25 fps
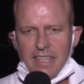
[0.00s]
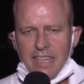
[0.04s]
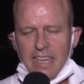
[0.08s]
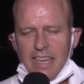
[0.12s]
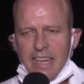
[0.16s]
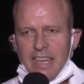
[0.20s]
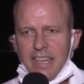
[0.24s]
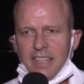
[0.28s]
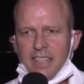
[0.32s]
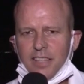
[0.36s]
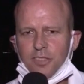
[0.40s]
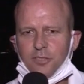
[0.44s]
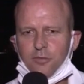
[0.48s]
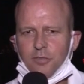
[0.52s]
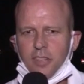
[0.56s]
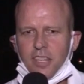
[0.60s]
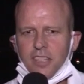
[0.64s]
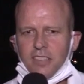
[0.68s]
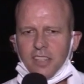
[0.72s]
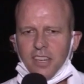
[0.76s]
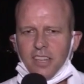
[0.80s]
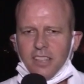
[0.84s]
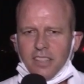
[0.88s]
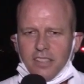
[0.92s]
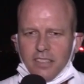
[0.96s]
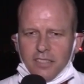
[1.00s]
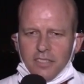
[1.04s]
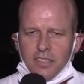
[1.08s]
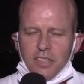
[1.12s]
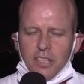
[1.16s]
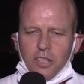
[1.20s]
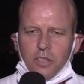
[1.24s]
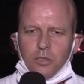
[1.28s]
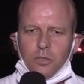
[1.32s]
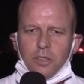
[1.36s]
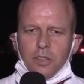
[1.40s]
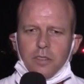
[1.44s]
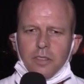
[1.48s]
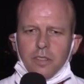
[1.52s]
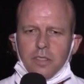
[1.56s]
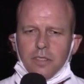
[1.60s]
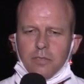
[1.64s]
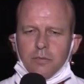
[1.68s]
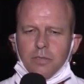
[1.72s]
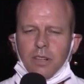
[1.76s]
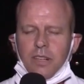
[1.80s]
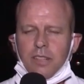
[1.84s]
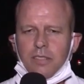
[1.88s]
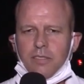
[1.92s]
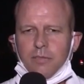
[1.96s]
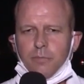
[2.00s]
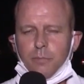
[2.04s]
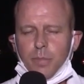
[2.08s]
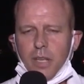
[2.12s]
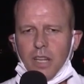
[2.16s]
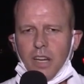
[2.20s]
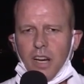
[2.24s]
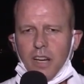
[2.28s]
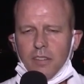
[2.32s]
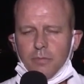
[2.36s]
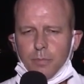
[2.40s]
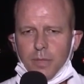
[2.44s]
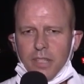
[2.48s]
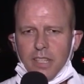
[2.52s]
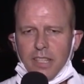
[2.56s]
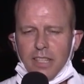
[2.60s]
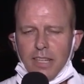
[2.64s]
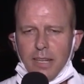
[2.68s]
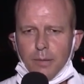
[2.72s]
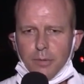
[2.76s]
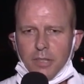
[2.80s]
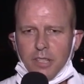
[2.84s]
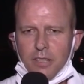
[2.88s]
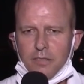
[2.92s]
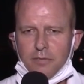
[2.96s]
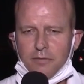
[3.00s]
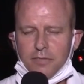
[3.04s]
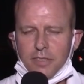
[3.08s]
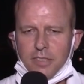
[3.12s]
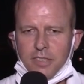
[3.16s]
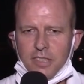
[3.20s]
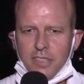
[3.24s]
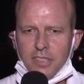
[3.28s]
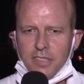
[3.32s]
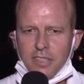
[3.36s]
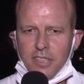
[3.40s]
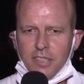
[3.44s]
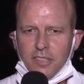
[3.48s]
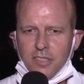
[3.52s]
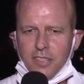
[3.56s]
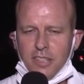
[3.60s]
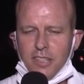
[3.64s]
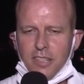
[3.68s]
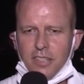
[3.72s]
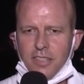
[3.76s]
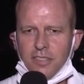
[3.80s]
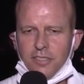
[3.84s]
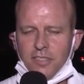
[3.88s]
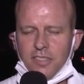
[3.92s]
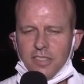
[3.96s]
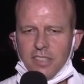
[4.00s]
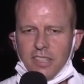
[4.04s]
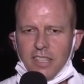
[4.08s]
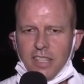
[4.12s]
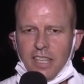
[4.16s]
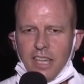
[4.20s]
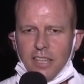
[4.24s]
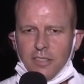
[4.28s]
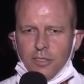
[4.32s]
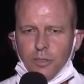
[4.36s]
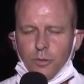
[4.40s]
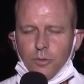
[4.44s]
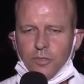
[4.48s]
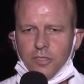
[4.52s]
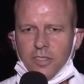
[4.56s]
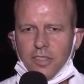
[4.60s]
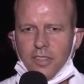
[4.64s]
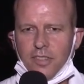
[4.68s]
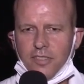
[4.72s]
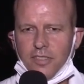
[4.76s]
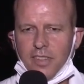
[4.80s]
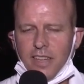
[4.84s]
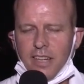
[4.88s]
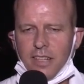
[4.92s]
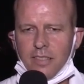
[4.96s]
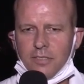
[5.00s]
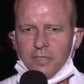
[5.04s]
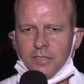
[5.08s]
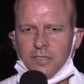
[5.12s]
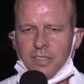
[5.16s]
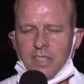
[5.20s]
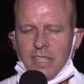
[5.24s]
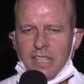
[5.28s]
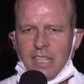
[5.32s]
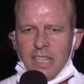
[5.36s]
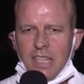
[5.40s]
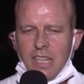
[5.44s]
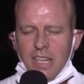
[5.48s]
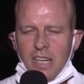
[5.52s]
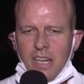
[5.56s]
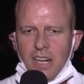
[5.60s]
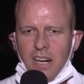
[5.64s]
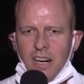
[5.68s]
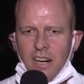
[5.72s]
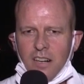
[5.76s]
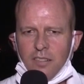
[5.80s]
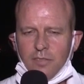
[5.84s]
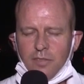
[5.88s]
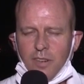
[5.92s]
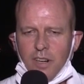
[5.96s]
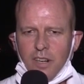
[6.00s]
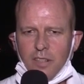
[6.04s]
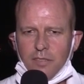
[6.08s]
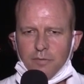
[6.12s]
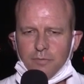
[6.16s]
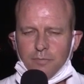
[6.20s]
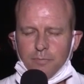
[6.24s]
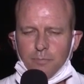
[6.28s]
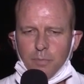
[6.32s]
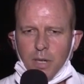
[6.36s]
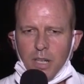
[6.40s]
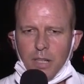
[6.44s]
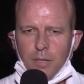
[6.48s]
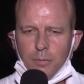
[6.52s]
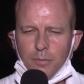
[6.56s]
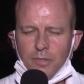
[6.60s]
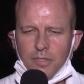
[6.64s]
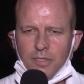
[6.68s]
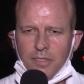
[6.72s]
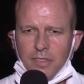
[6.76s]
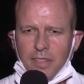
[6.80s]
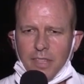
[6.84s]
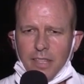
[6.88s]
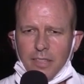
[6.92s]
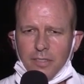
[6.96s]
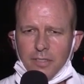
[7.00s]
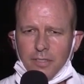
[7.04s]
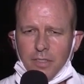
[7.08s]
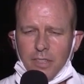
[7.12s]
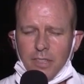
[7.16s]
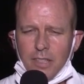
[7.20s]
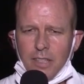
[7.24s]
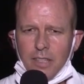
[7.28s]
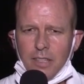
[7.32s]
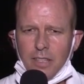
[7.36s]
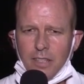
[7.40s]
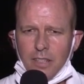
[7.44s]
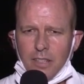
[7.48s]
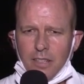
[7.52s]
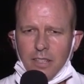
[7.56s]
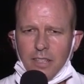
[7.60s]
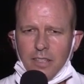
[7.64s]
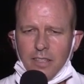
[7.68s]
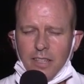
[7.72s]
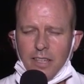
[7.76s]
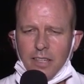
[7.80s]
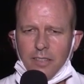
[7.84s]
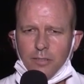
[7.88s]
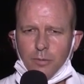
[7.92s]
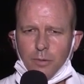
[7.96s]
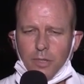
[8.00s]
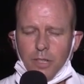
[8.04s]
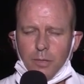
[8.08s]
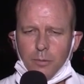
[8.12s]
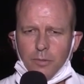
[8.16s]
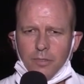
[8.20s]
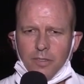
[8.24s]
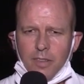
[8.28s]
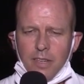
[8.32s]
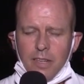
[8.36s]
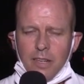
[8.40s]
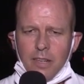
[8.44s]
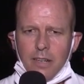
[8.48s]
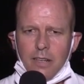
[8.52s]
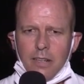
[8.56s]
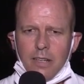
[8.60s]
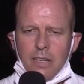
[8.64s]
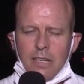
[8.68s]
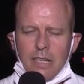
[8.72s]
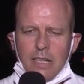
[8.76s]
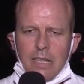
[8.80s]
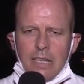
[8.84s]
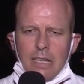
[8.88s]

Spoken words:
Yeah, that's right. I've been in Lebanon for 13 years and you get used to the sounds of bombs and things, certainly in the early days when I was here.